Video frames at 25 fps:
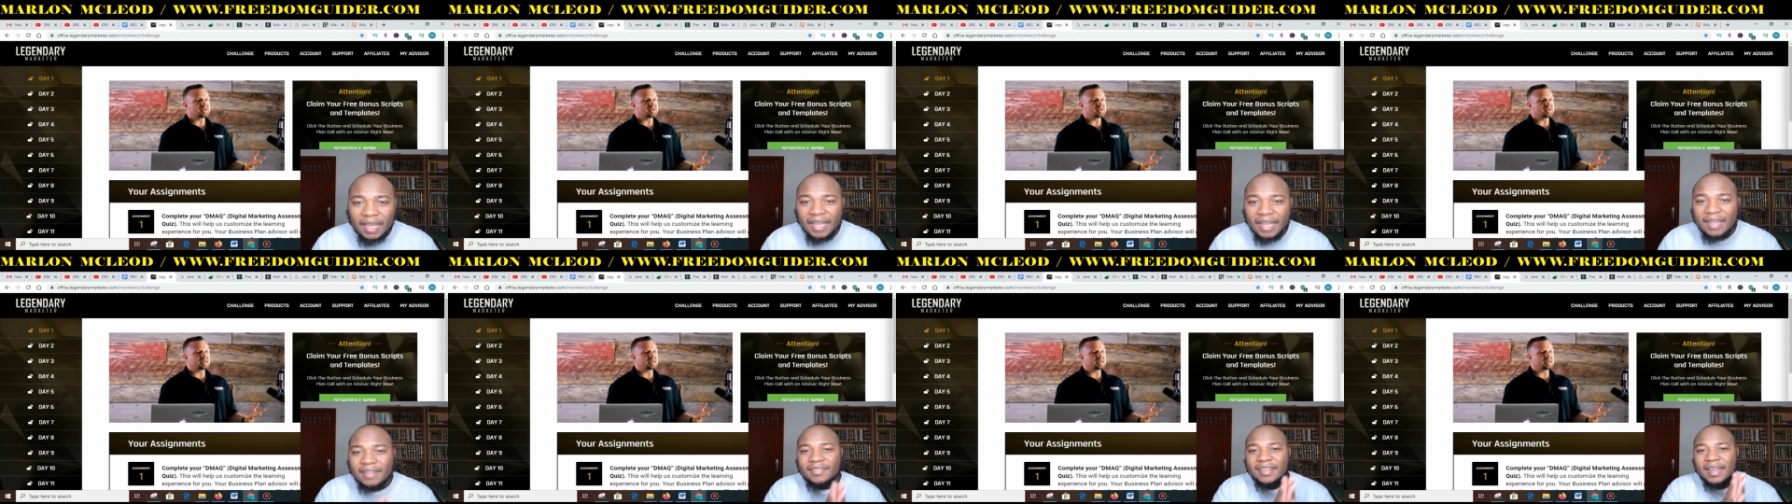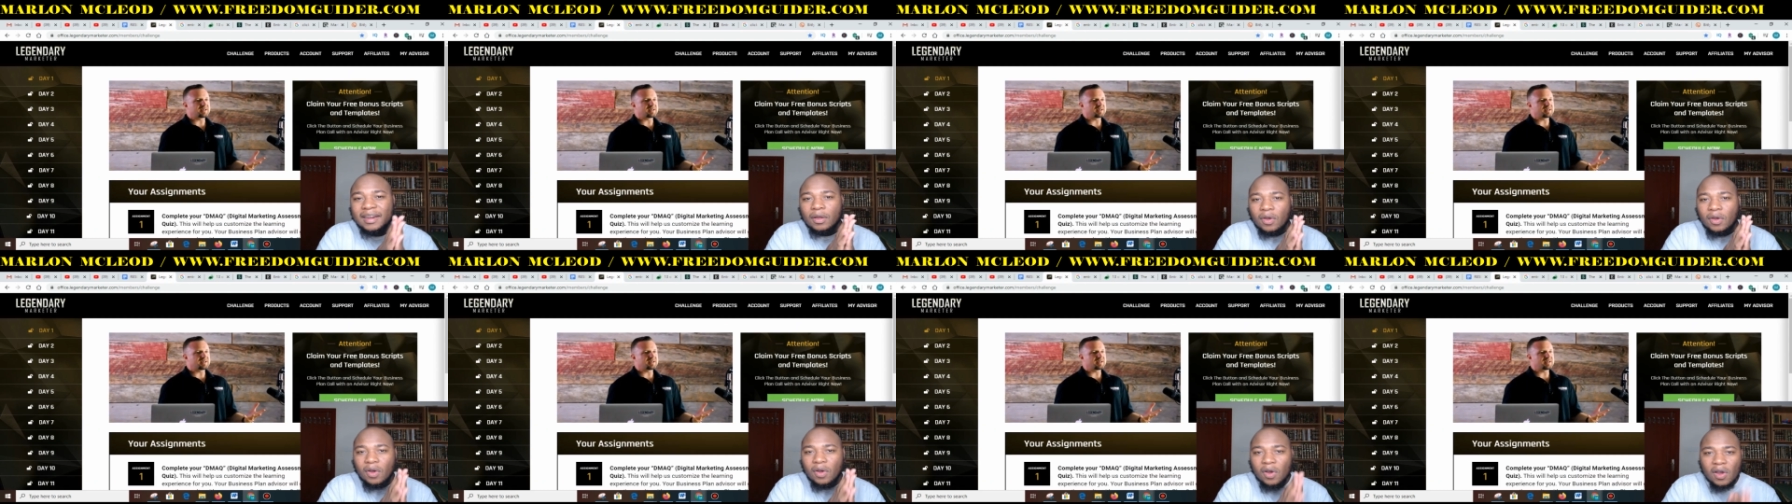is
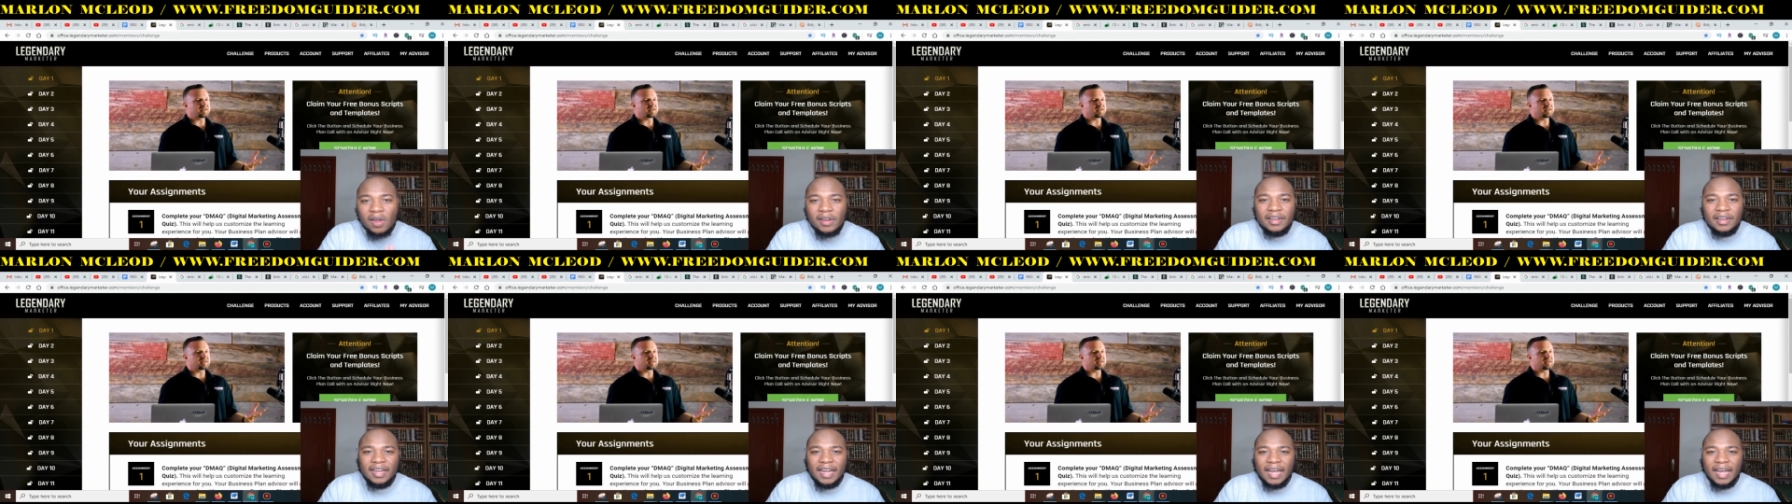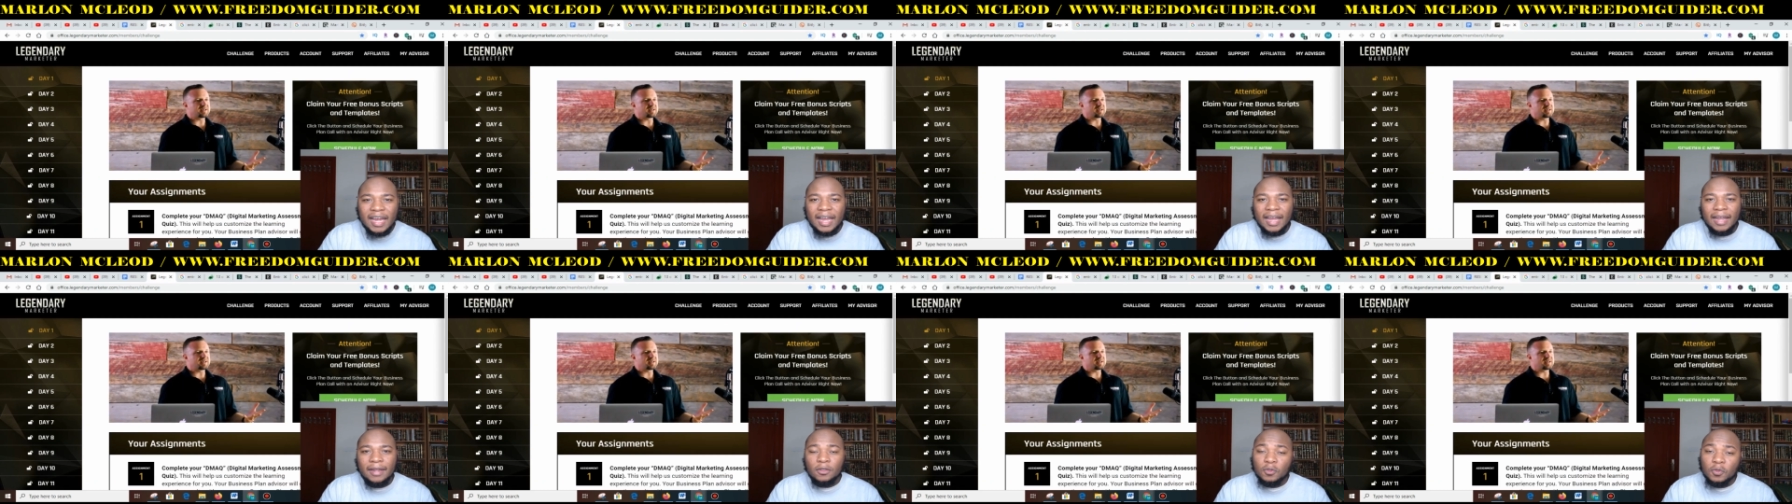an
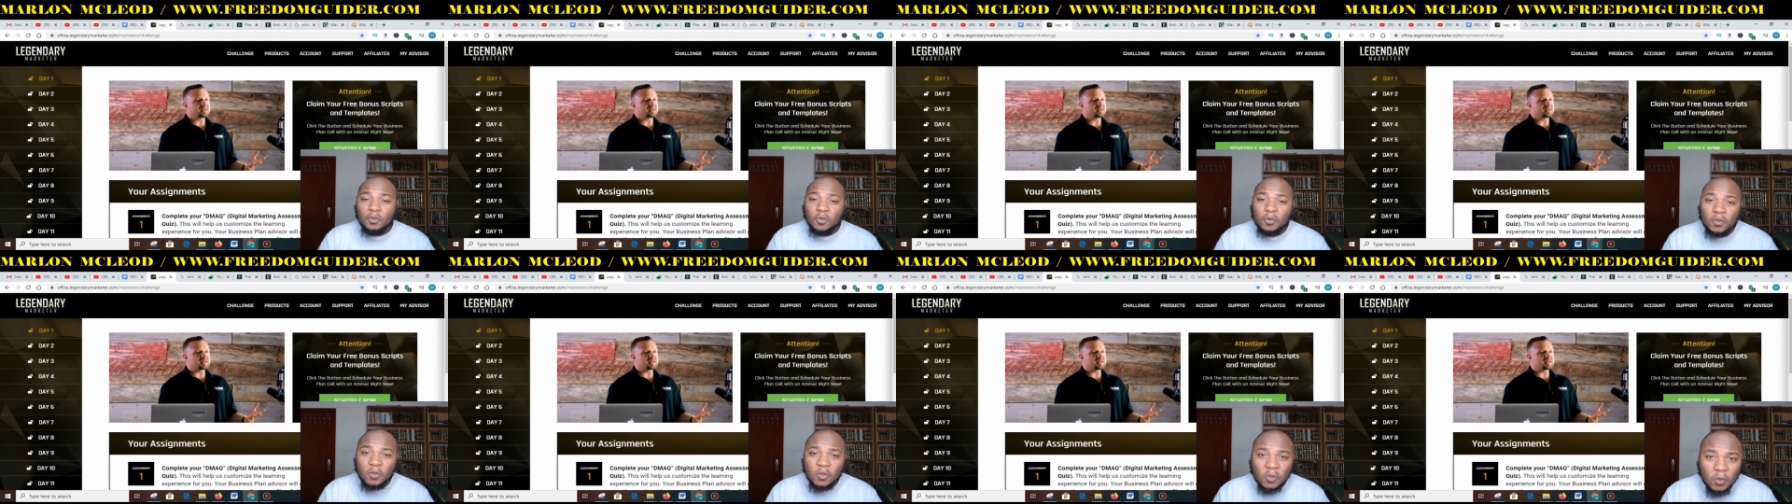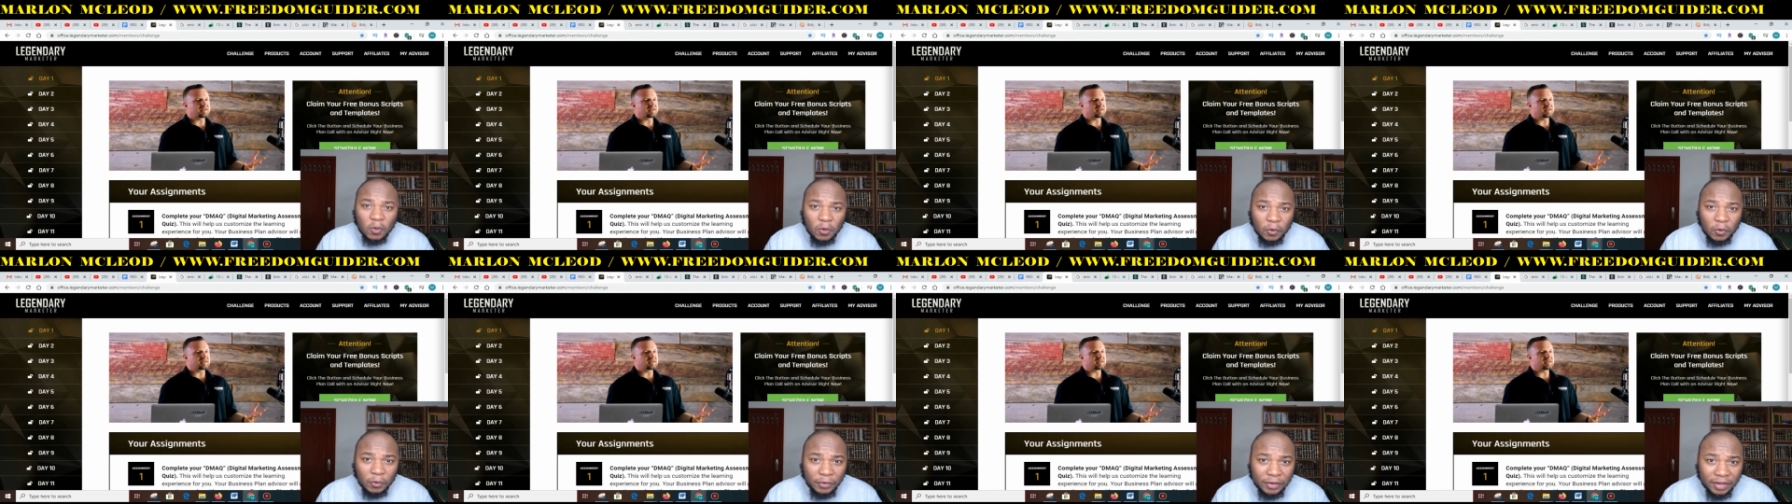online
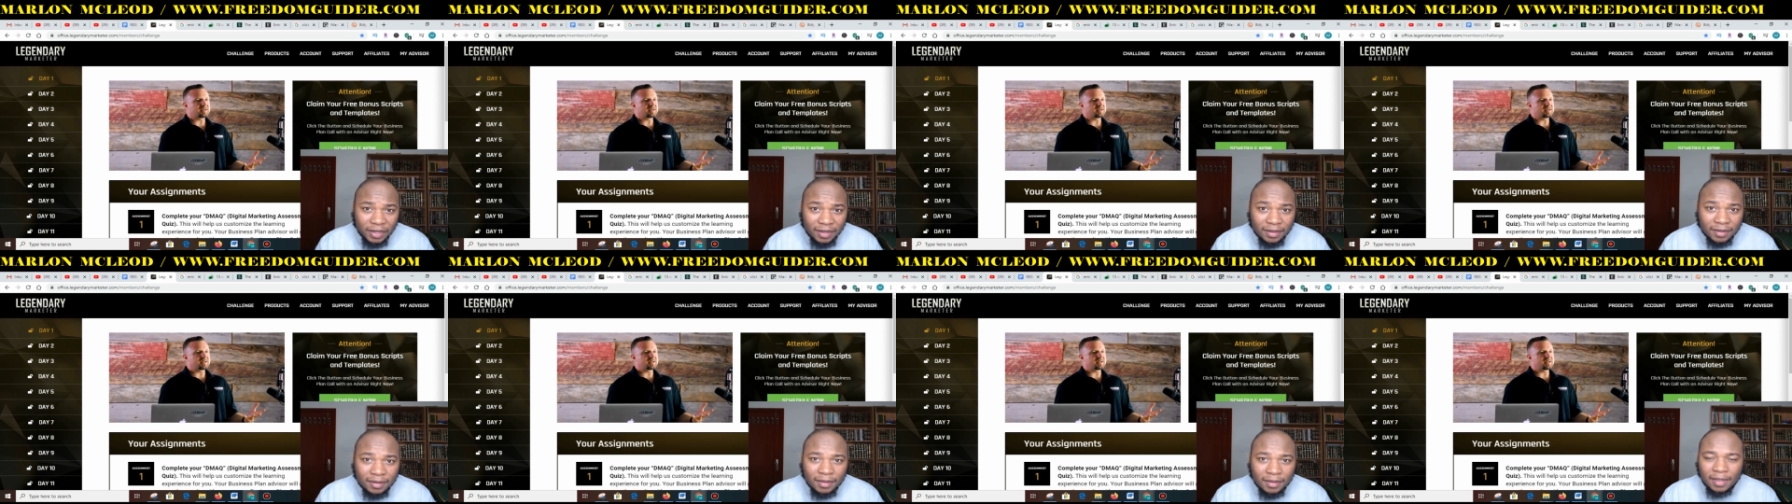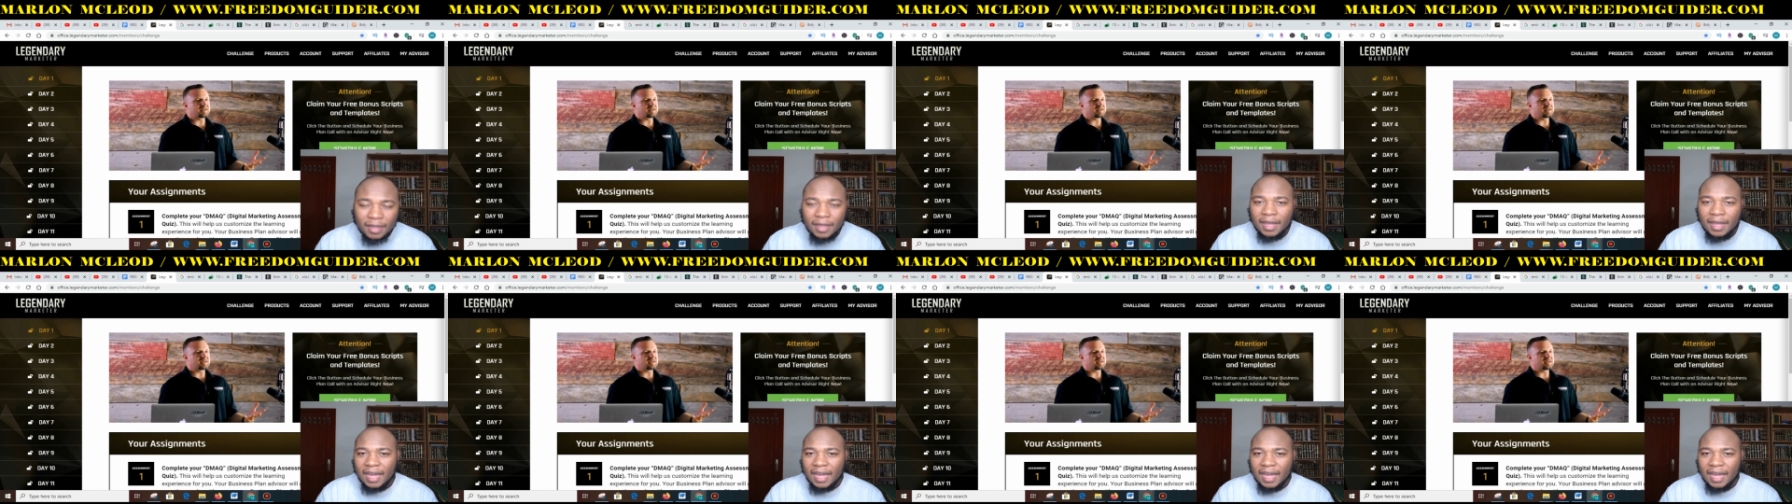tutorial